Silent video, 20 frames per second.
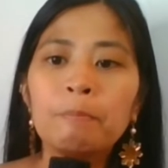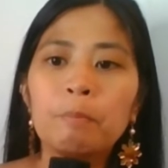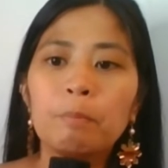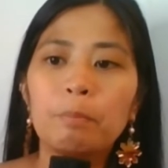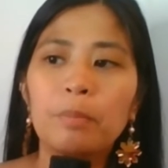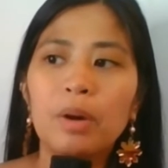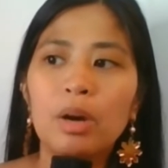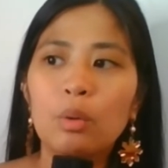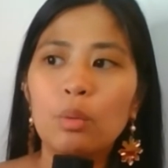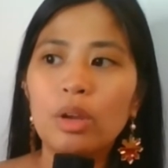
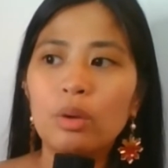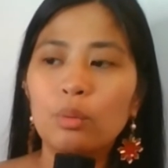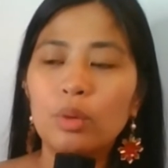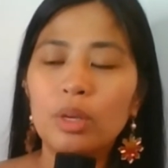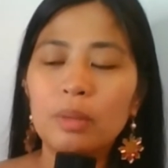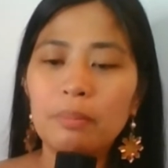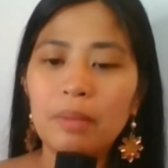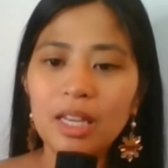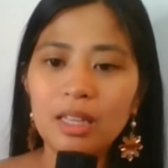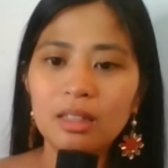But when
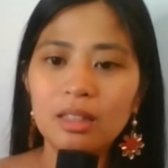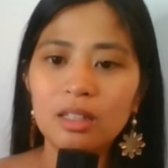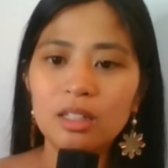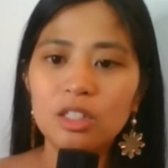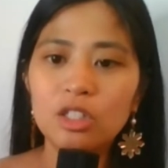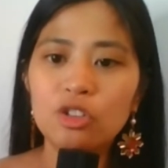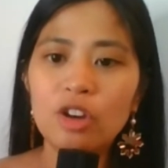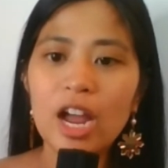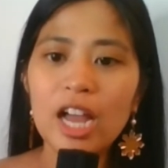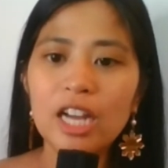we make the
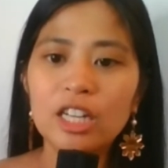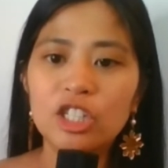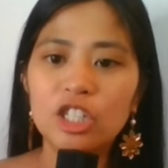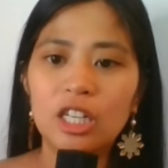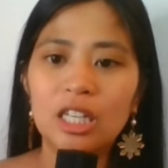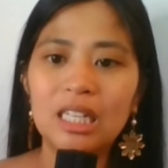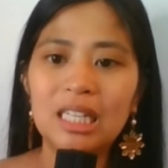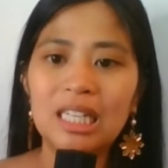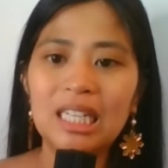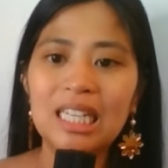
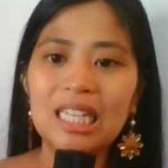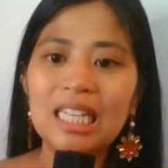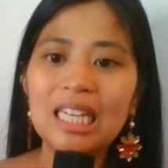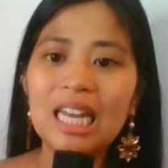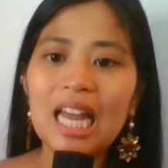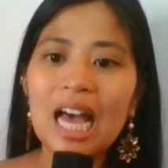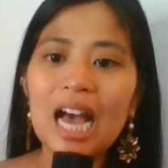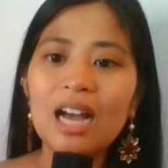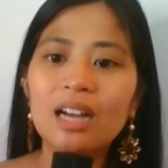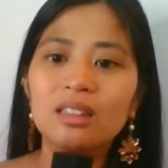contraction,
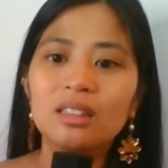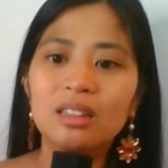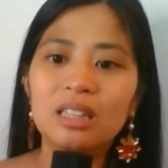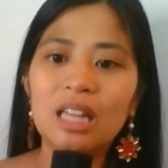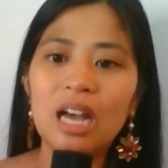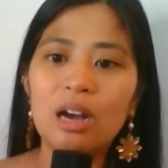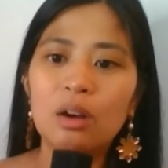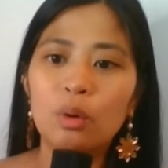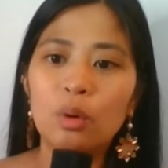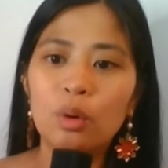ilang
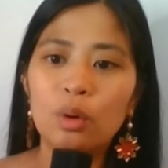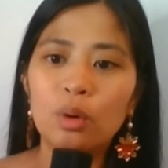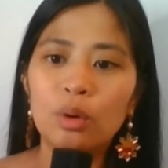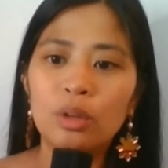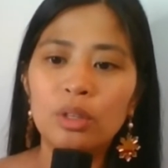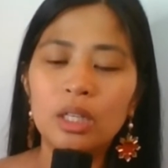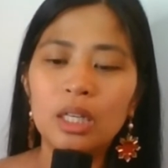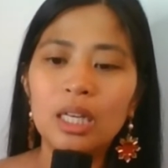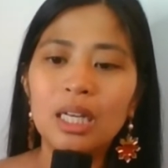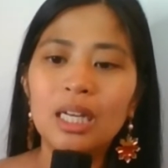
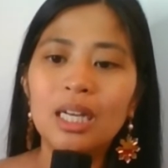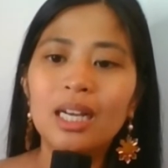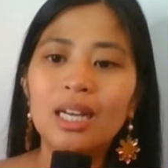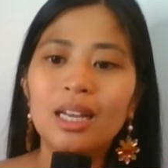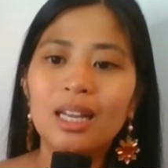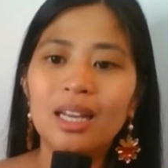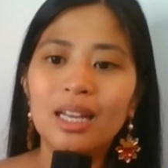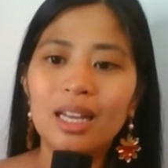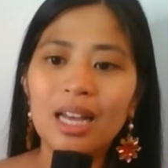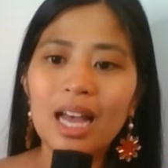taon
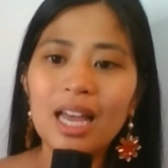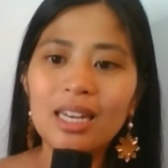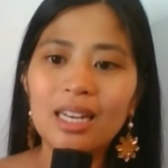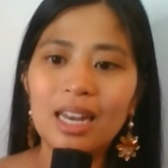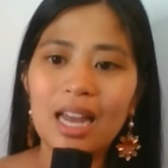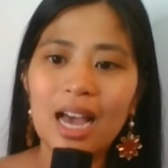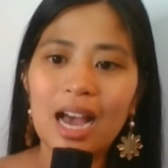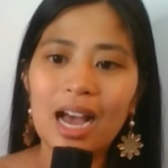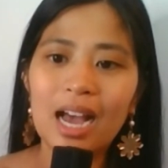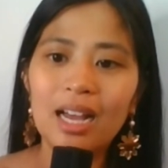ka
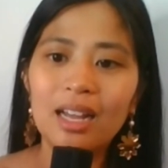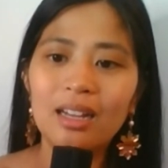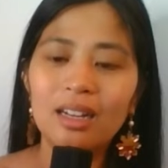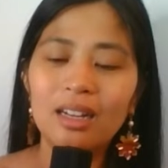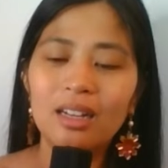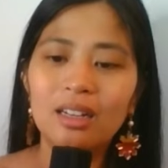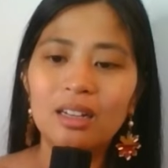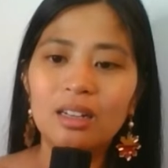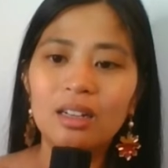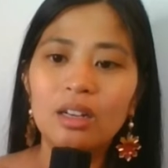na,
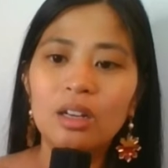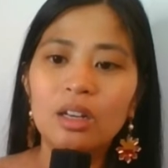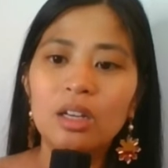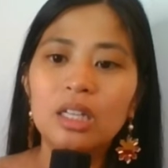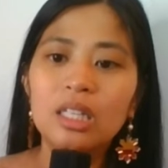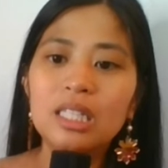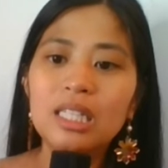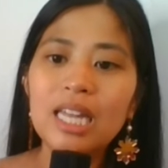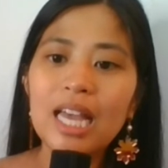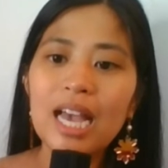
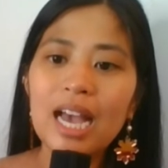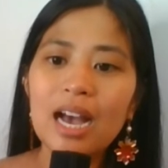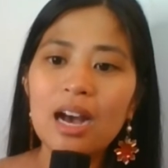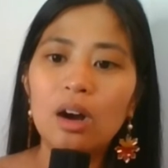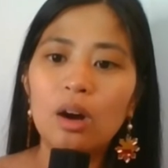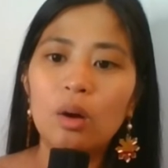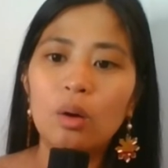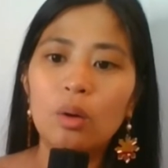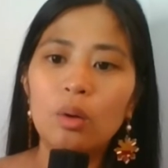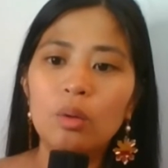
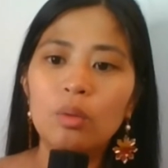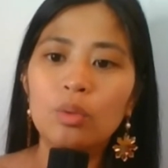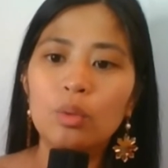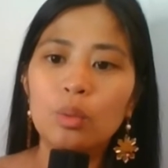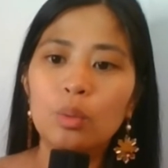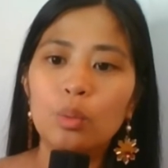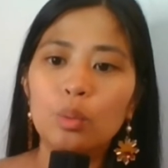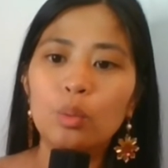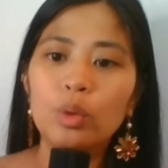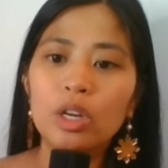now
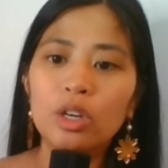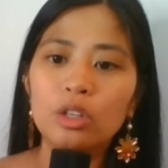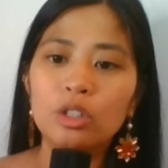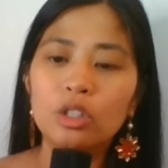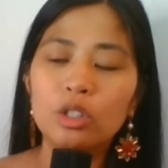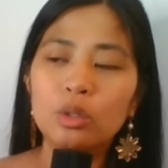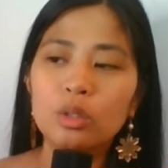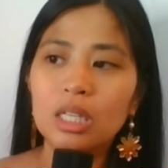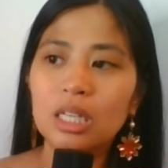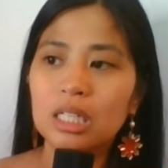we are
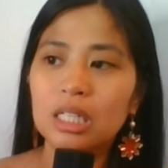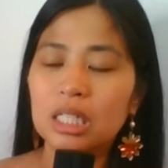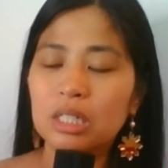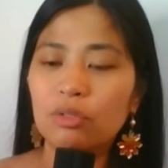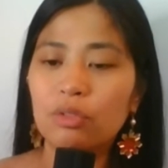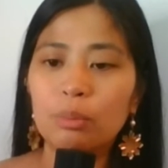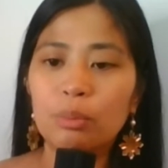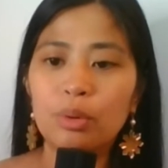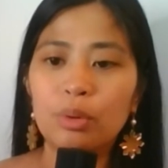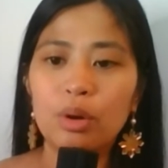using a
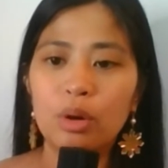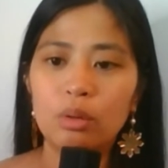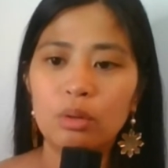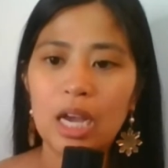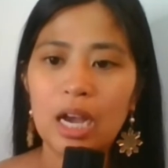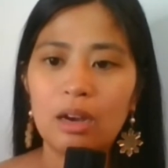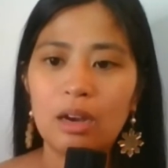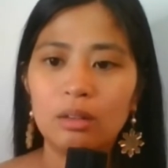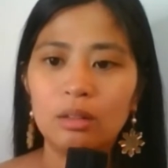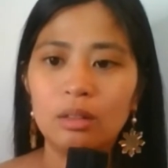different
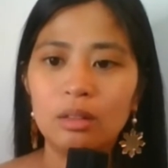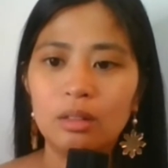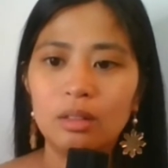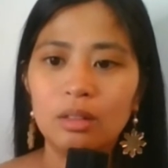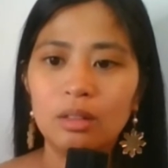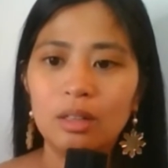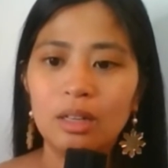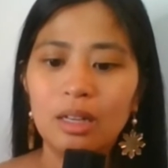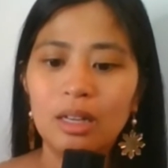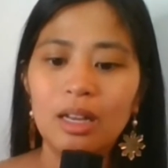pronoun.
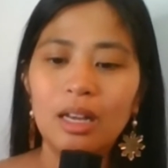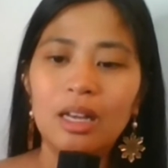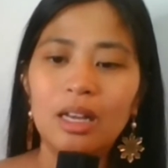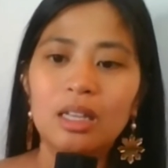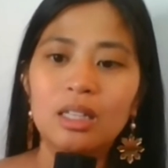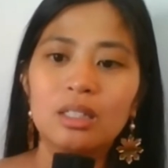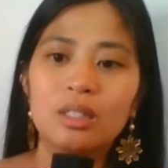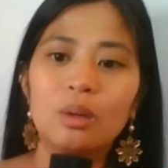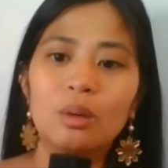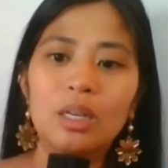
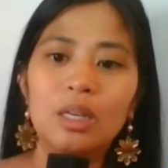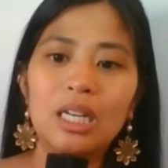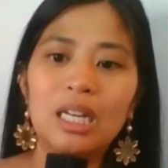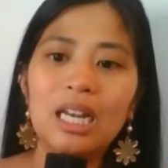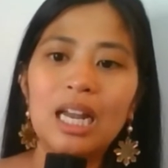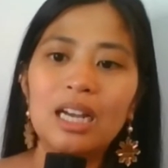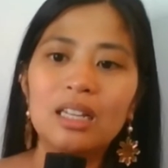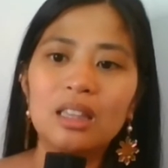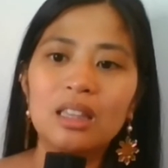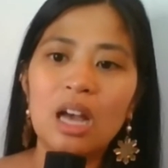So,
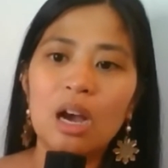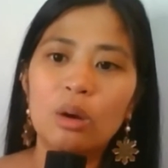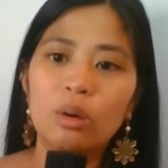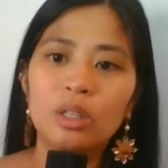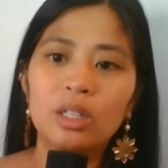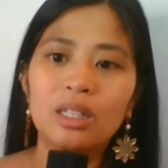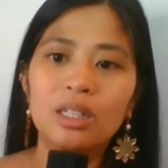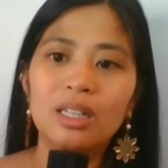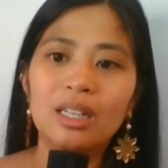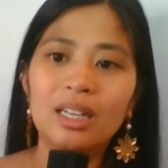ilang
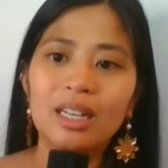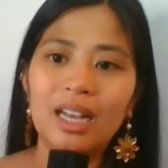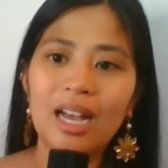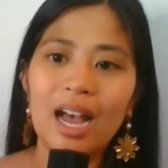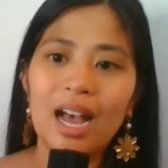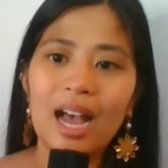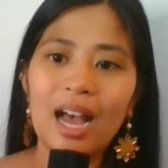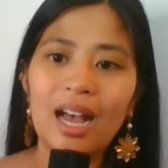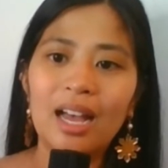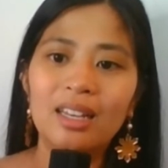taon
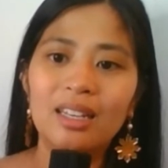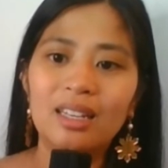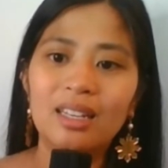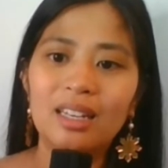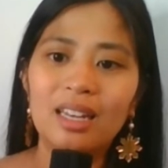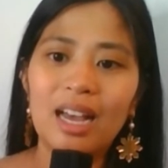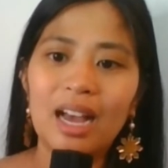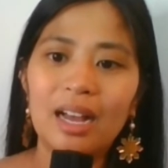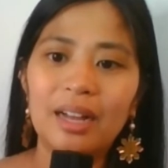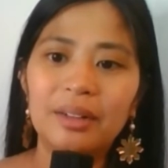ka
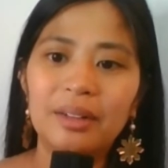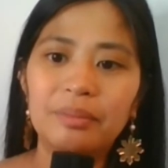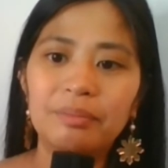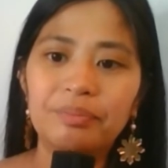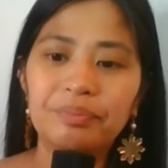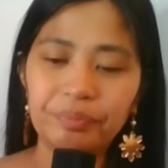na.